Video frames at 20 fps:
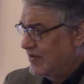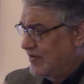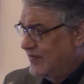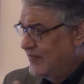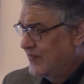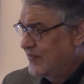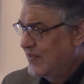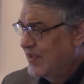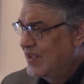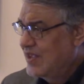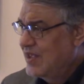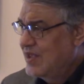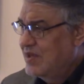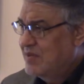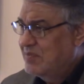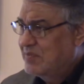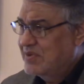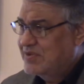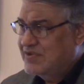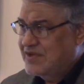But Sayyidina
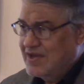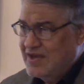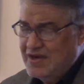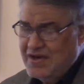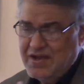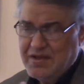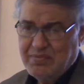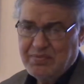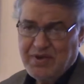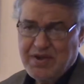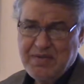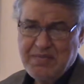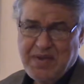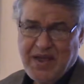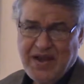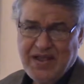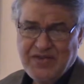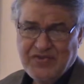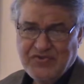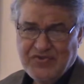Ibrahim alayhi
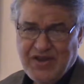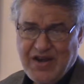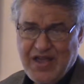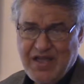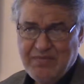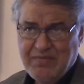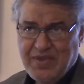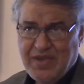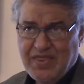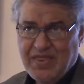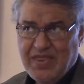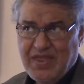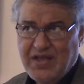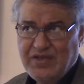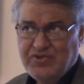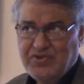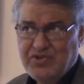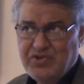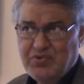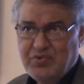in that situation,
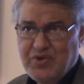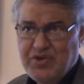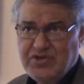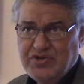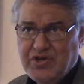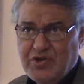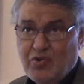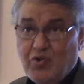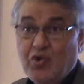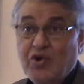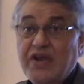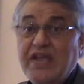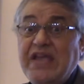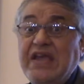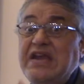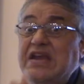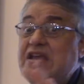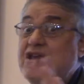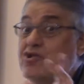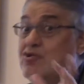or any human
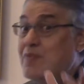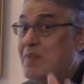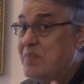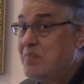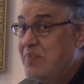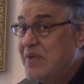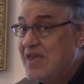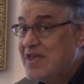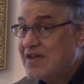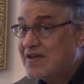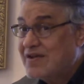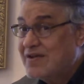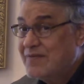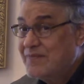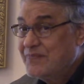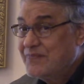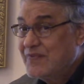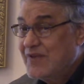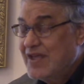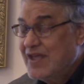being in that